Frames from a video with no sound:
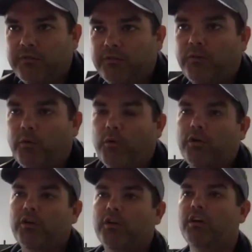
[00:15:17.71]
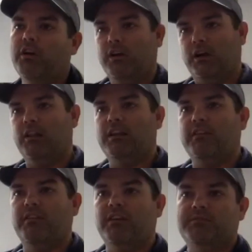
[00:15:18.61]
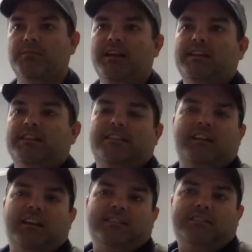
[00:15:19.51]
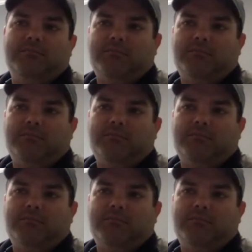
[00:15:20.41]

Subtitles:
for a lot of us maintenance guys,